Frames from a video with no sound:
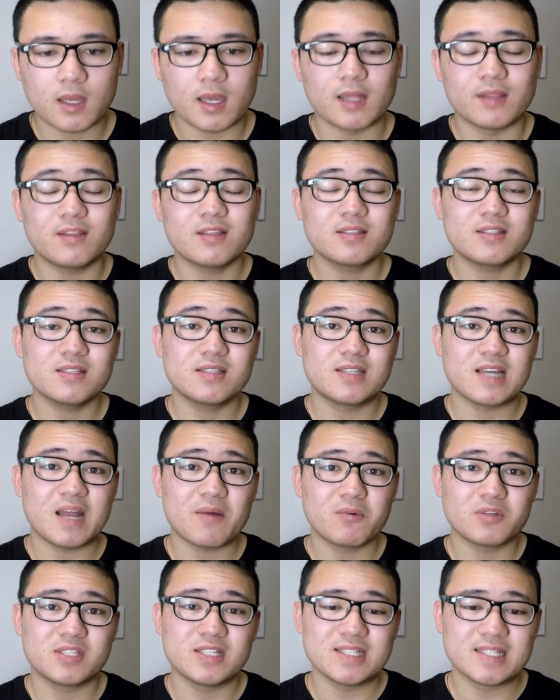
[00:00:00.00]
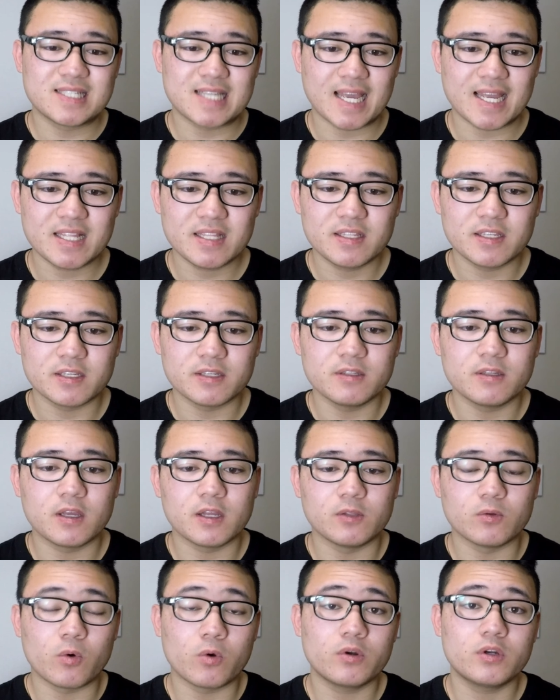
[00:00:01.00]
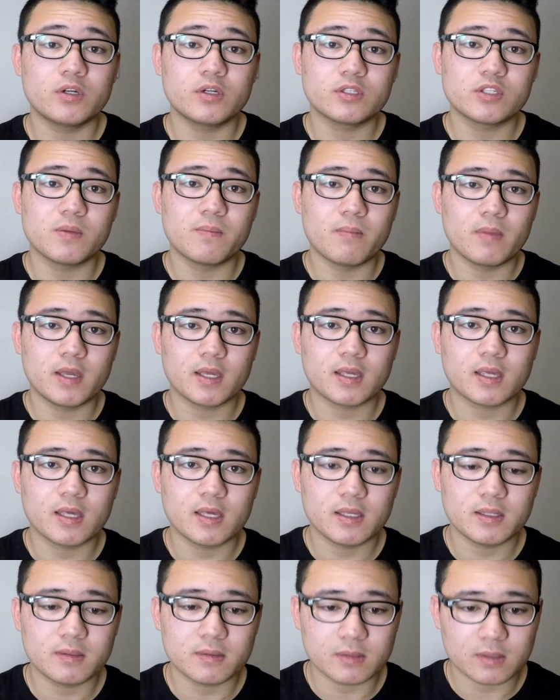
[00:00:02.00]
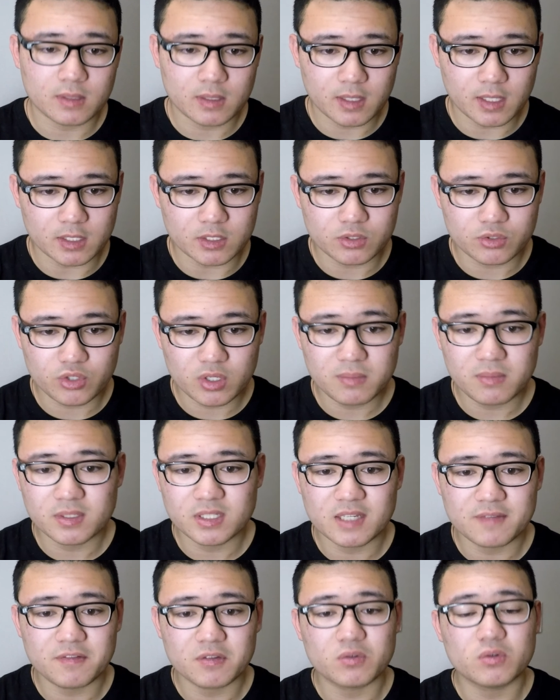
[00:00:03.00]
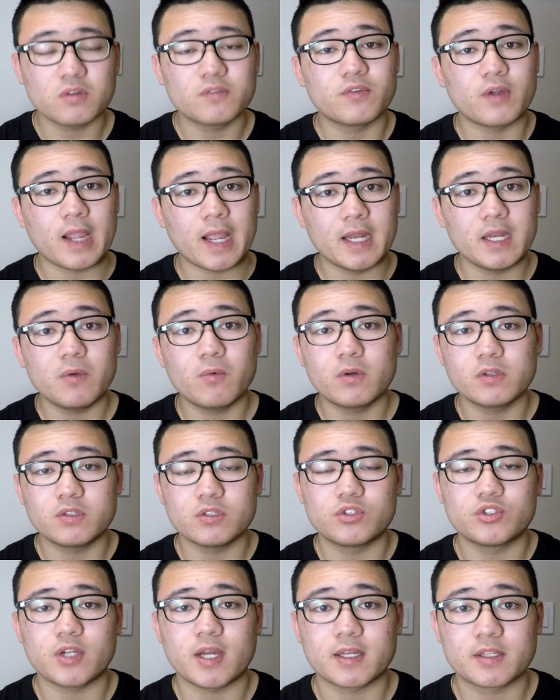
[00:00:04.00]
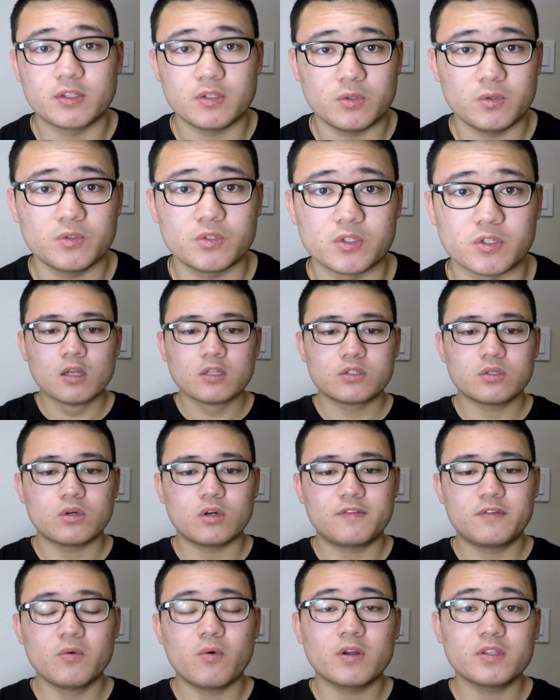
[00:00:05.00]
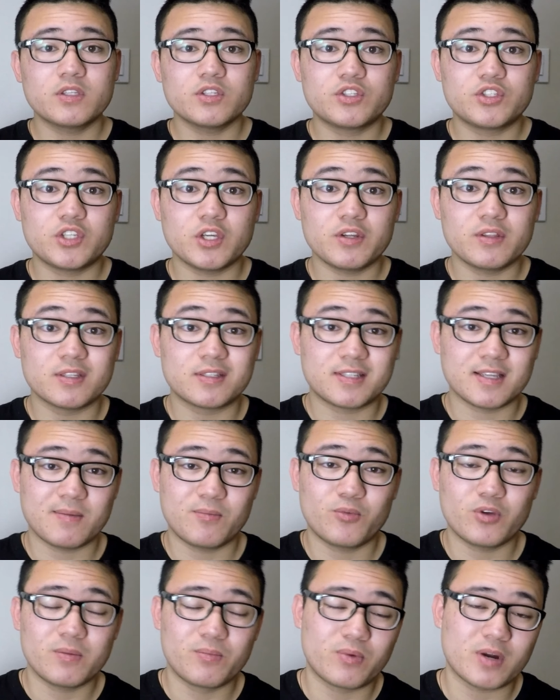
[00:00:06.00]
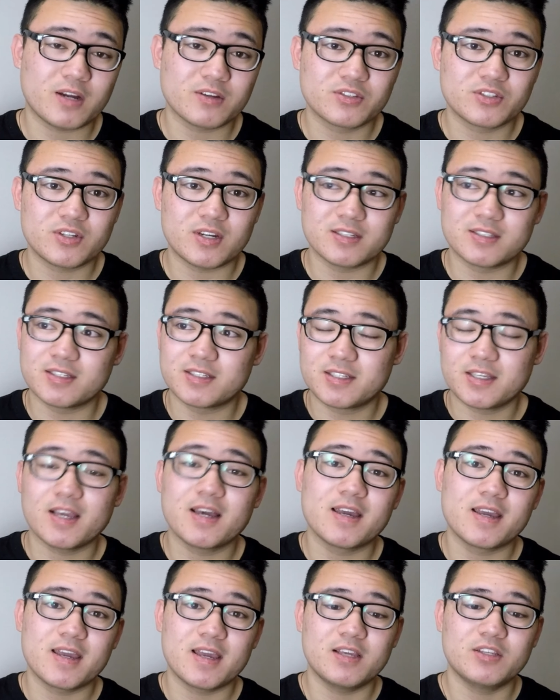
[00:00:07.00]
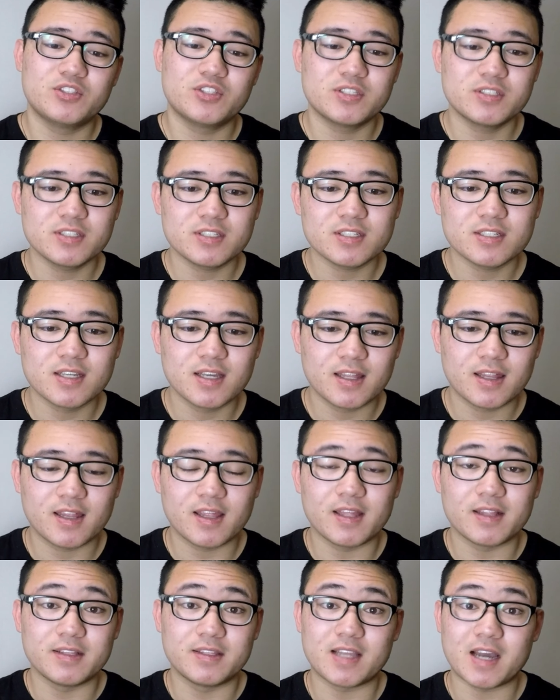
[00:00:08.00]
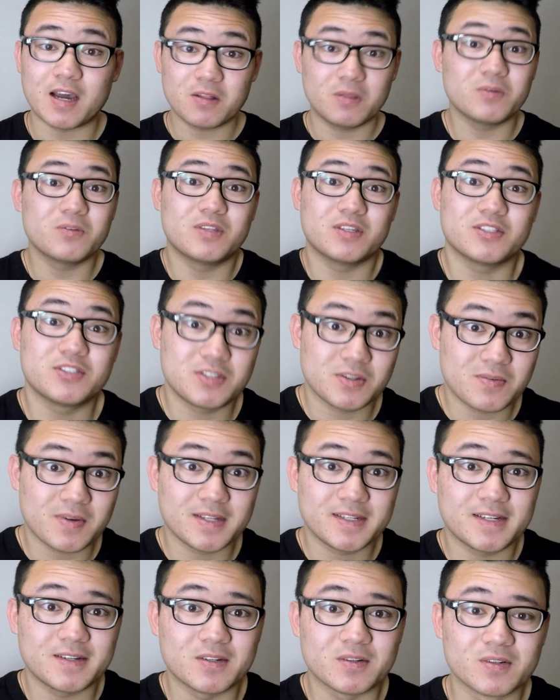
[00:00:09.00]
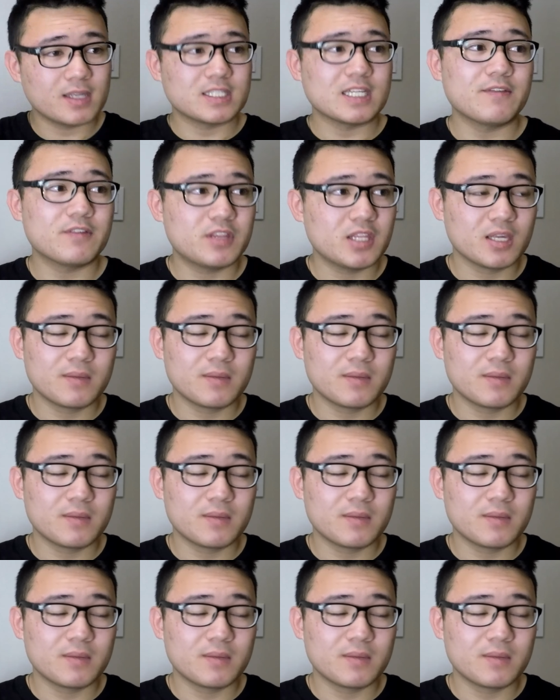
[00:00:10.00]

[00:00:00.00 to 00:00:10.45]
and this design was intended in order to make it extremely difficult for anyone to track the user. So if you want to share the same web browser as the CIA agents, then download that shit right now. Everything I